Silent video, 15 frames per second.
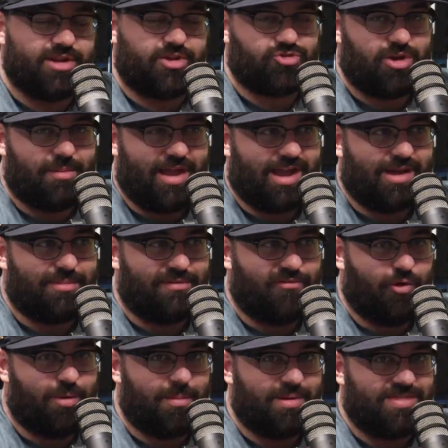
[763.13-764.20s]
Tribeca
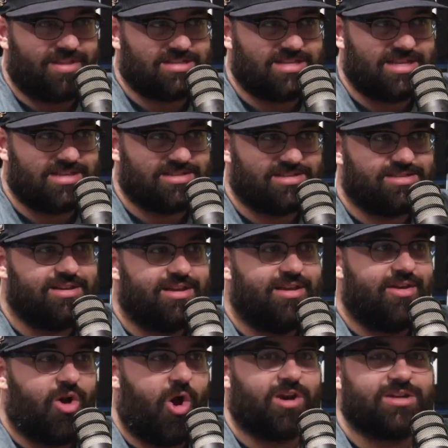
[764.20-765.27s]
before, but this is
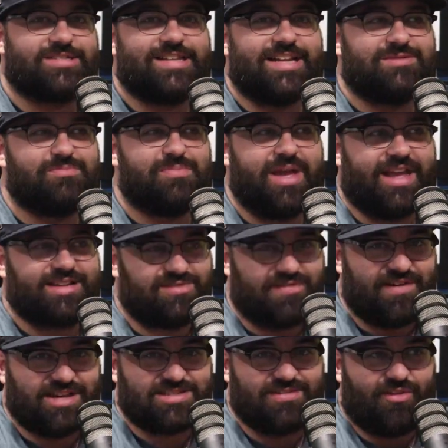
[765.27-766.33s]
our state's biggest
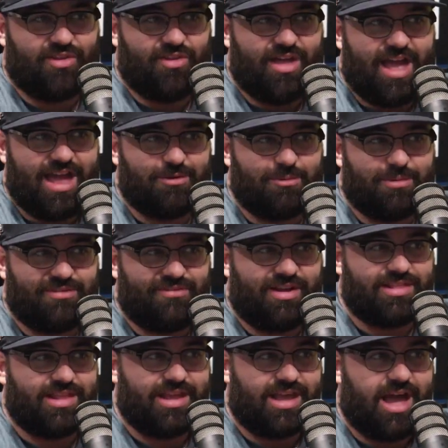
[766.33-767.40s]
festival, and we
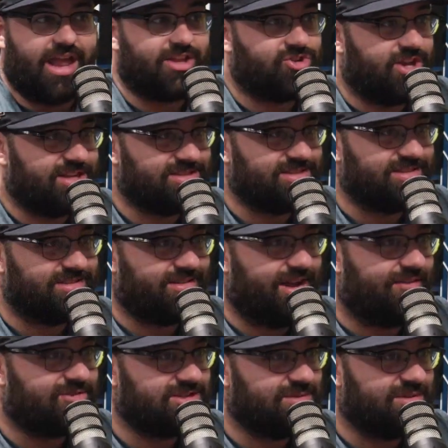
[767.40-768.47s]
finally got a chance to
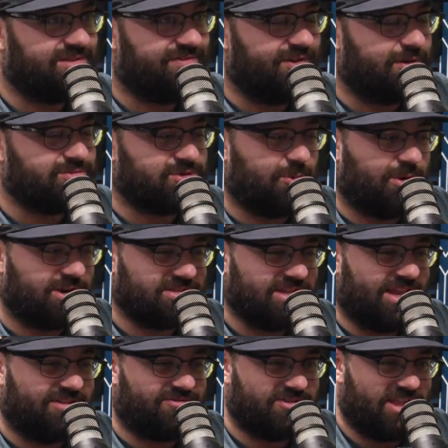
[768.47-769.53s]
cover some of the films, so we're
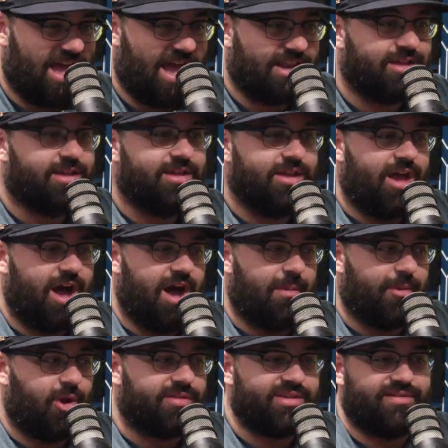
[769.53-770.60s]
excited for that.
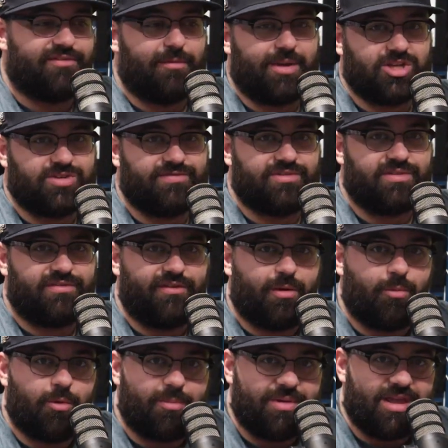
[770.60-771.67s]
And all the information for the
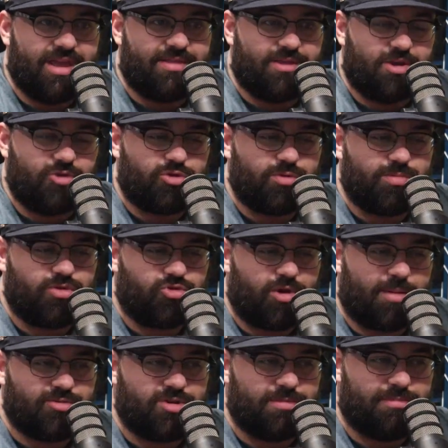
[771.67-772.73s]
film will be in the YouTube
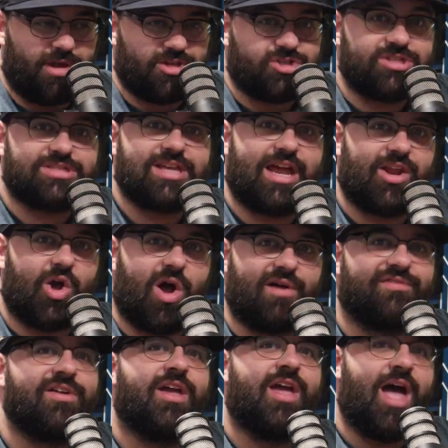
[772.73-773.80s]
description. But just signing
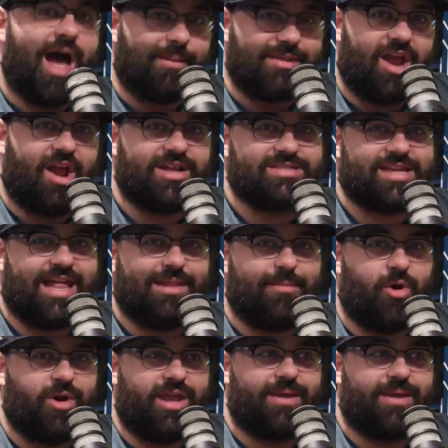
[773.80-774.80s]
off, I'm Darian Scalamoni.